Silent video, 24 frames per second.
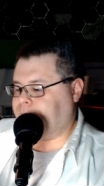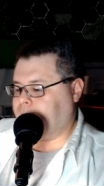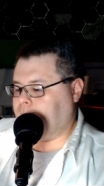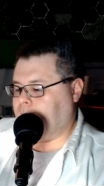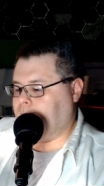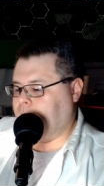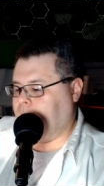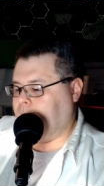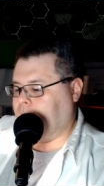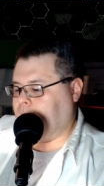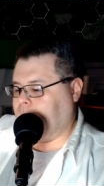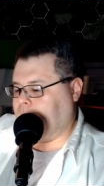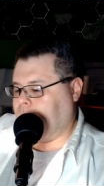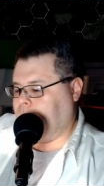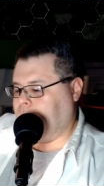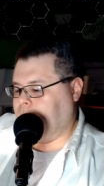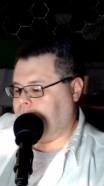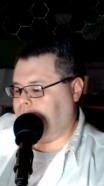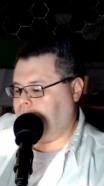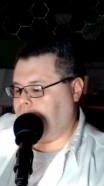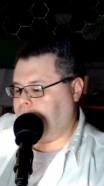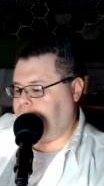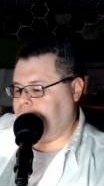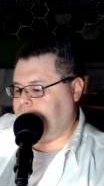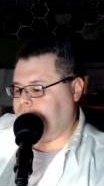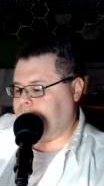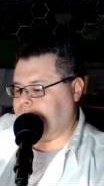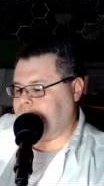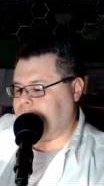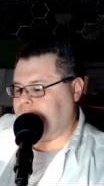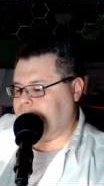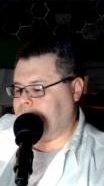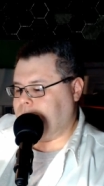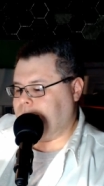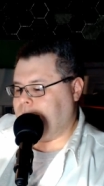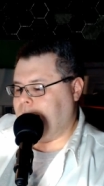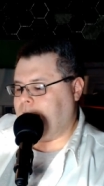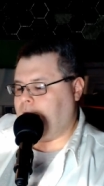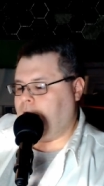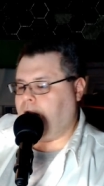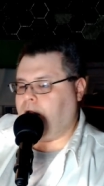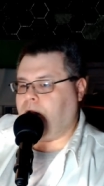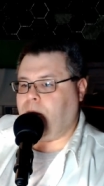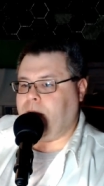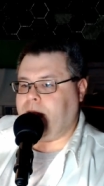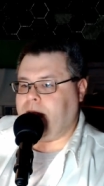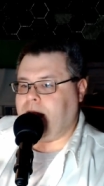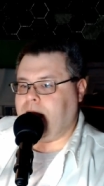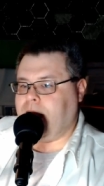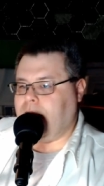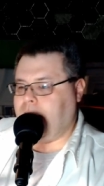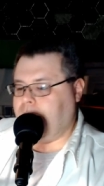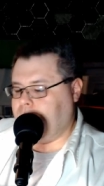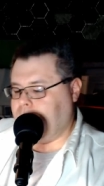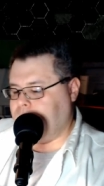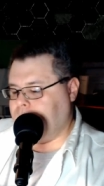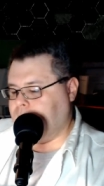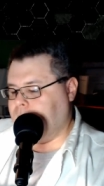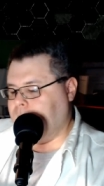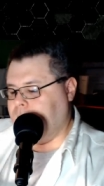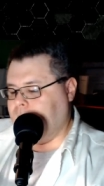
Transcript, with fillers: a little bit not all the way on.